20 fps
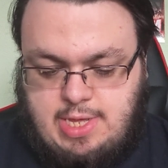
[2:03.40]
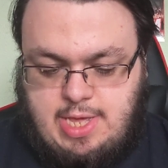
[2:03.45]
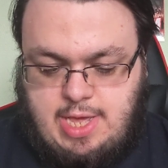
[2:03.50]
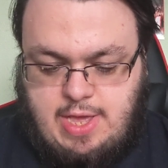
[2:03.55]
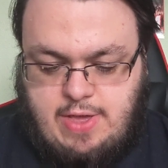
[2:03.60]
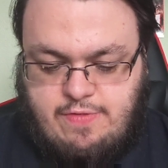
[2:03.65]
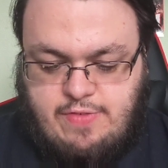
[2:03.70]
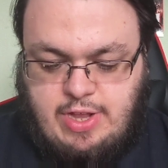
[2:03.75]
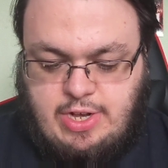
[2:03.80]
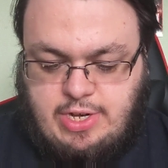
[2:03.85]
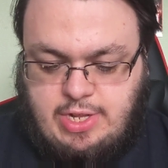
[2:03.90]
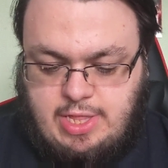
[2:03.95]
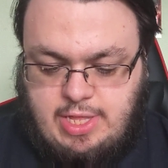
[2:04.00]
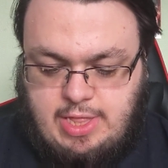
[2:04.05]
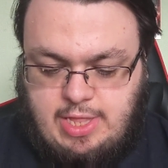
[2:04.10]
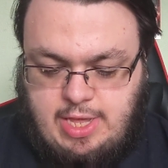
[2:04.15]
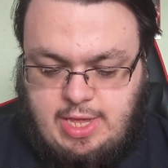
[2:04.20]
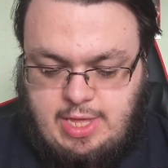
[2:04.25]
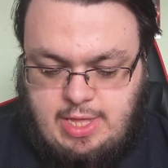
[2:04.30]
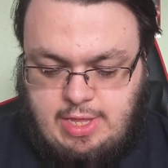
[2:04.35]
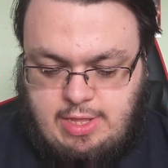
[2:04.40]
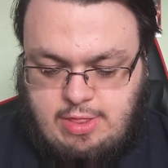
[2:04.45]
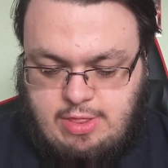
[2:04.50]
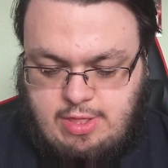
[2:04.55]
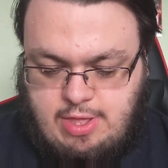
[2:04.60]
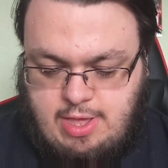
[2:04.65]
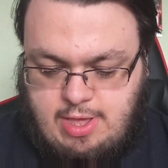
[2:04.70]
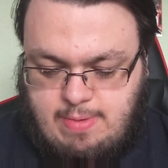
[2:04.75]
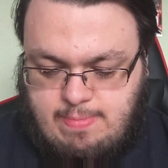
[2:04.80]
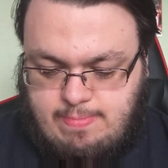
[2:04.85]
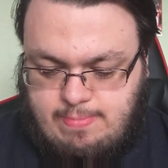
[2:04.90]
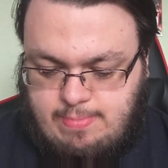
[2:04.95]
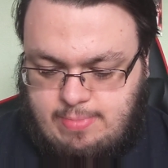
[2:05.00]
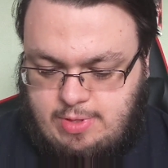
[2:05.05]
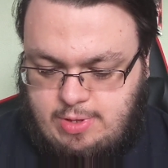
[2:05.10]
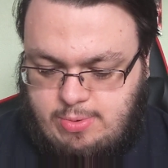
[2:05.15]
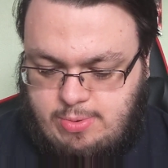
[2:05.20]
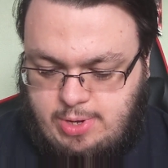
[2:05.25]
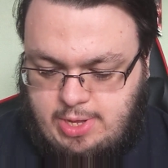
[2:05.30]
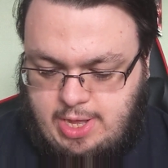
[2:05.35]
It eventually leads to him
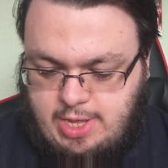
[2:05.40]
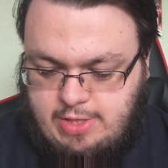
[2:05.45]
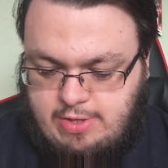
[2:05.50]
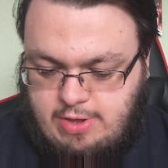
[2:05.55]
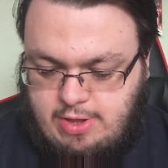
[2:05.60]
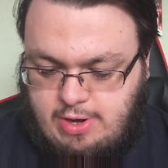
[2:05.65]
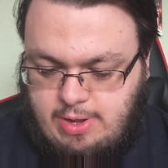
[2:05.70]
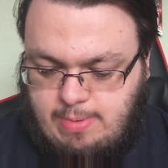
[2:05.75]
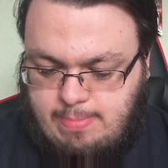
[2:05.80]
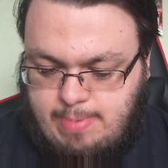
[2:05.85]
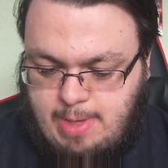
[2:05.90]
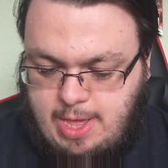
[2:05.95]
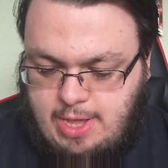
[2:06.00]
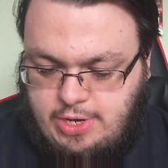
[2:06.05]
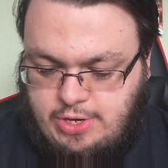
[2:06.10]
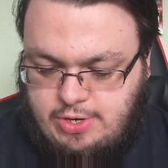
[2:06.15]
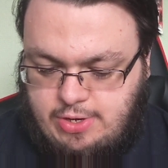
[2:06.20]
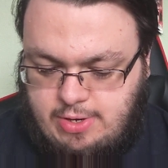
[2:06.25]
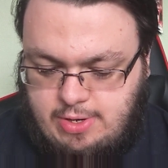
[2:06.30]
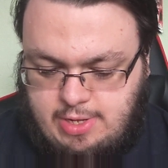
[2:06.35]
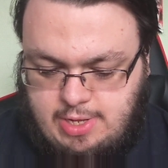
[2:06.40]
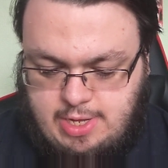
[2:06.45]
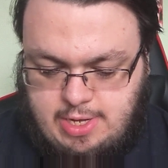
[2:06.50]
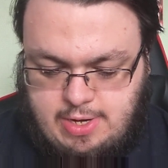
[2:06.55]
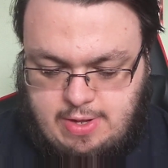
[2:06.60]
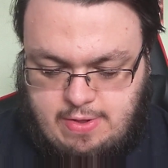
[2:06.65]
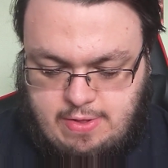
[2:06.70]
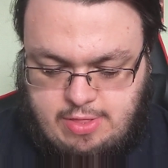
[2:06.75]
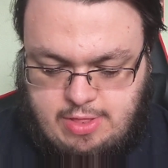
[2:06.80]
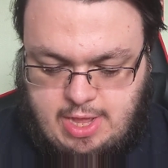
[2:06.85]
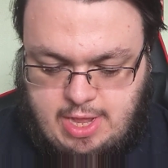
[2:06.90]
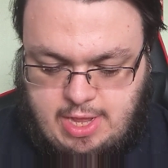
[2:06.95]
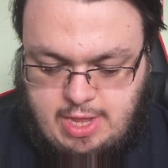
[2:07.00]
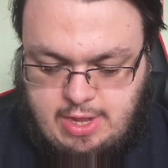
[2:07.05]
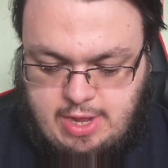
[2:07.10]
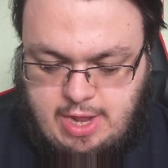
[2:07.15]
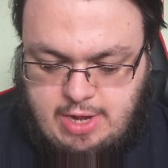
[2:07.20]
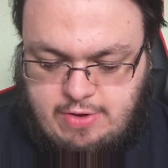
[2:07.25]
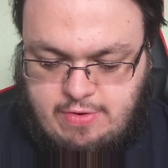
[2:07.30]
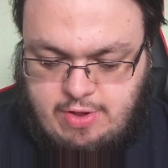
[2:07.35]
to a catatonic patient in a
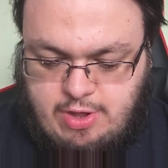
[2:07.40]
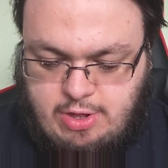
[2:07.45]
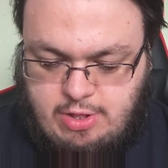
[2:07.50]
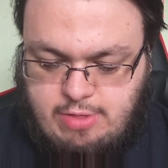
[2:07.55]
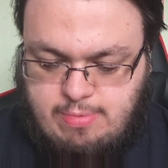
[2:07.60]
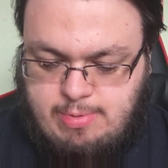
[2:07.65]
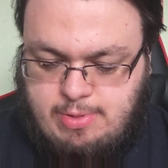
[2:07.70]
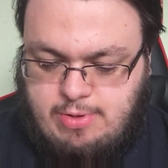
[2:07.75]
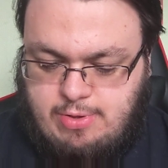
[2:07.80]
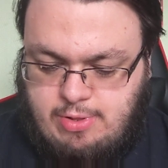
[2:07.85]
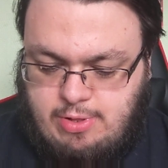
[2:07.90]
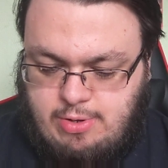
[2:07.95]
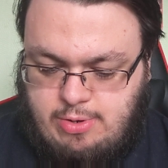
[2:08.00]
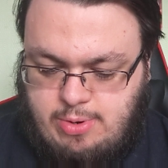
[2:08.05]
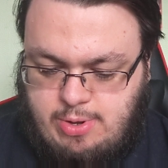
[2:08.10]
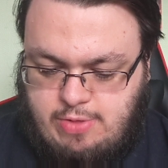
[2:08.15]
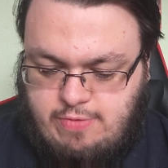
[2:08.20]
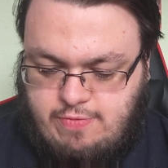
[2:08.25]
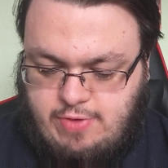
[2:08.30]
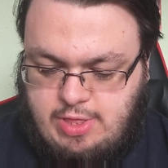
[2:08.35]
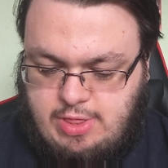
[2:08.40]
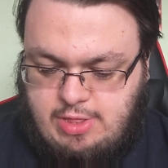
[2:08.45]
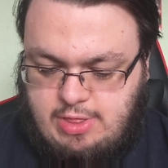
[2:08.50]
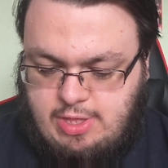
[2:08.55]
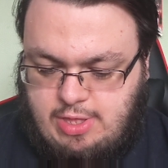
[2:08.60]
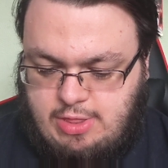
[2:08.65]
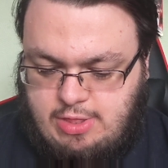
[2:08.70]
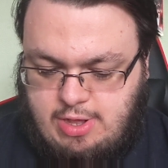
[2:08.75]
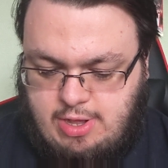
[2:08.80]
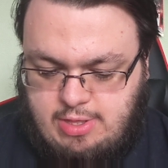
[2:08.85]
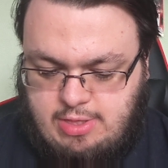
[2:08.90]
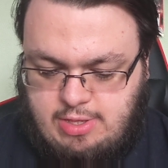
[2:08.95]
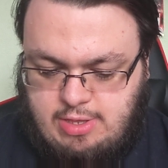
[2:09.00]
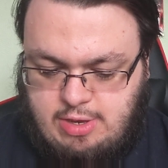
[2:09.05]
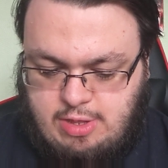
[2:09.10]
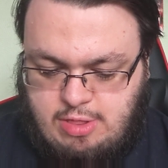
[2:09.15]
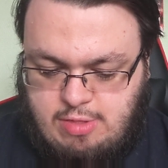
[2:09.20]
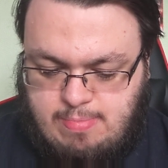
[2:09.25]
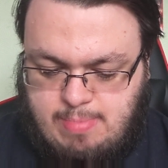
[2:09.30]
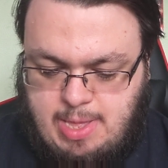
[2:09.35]
psychiatric hospital who has recently started
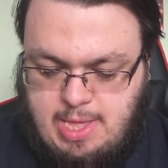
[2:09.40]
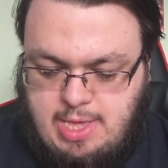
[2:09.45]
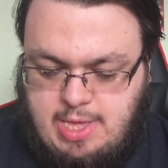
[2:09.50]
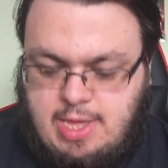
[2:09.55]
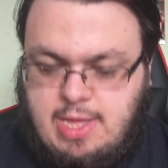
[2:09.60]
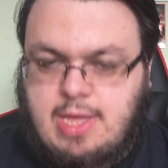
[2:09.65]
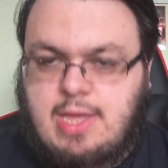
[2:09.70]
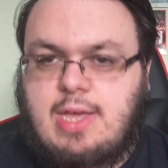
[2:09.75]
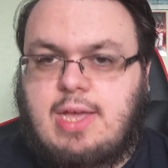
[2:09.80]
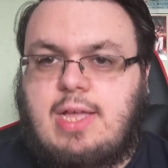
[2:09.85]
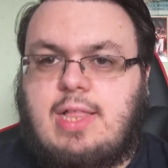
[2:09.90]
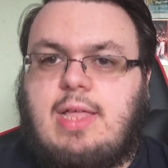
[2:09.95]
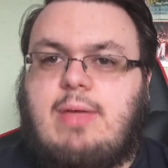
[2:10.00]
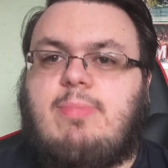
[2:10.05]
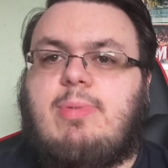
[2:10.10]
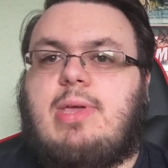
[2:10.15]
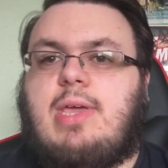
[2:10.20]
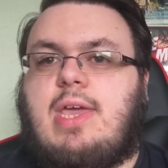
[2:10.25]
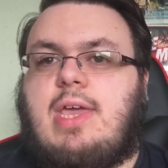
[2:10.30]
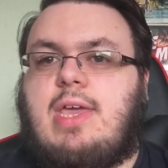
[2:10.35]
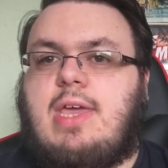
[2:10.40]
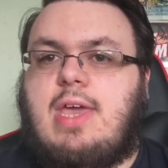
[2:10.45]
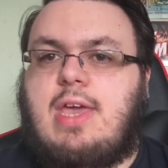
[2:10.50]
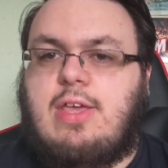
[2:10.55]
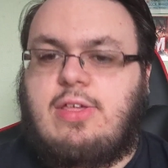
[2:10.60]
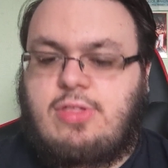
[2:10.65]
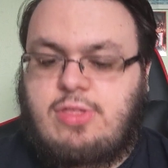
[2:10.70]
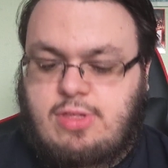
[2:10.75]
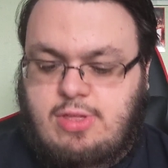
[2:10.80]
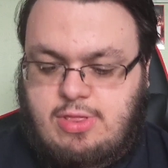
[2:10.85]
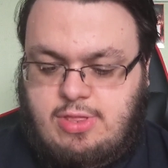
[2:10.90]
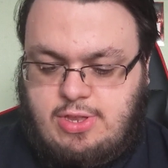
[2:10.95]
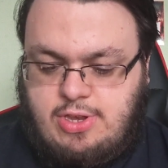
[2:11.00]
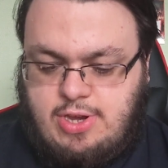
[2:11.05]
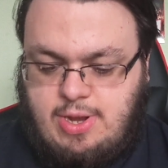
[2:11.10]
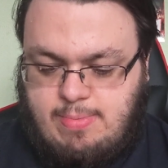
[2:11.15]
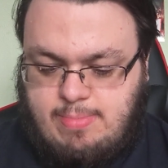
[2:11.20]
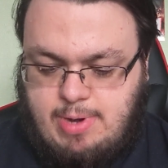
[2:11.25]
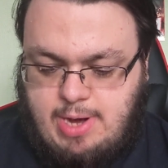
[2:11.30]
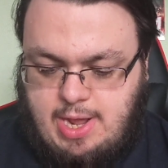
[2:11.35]
to speak, claiming he is the
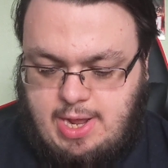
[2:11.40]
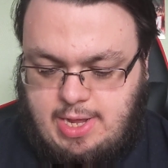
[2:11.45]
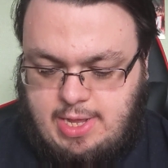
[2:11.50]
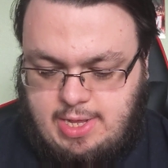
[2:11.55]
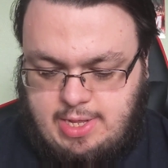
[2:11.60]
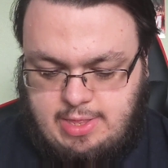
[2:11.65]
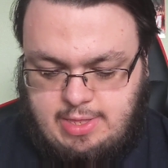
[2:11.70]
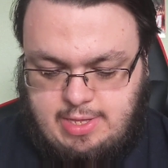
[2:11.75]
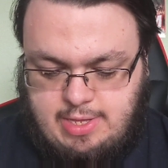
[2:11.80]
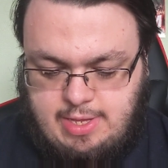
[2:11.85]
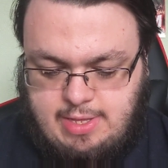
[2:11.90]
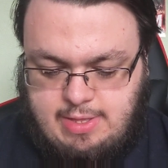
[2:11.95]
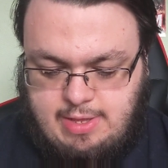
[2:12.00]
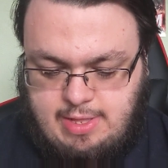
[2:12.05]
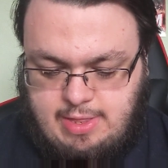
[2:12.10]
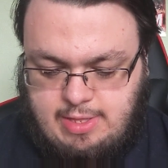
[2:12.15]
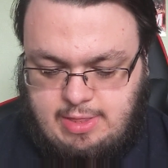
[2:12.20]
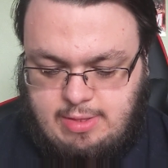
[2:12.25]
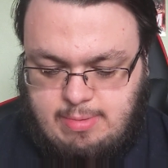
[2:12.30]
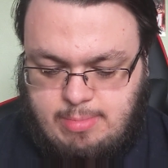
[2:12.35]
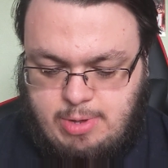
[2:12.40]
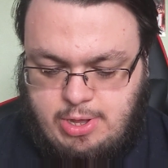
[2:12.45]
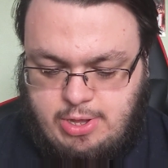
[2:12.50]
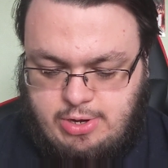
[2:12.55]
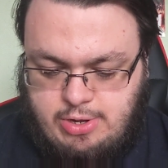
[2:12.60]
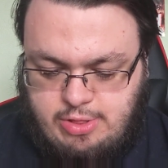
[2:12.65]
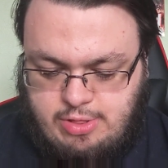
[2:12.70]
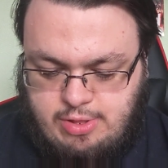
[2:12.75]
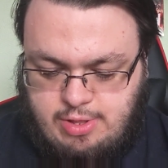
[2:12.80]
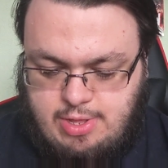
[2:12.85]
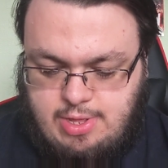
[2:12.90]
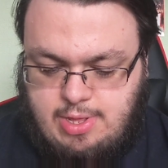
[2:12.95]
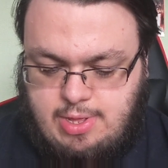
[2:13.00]
Gemini and detailing the murders.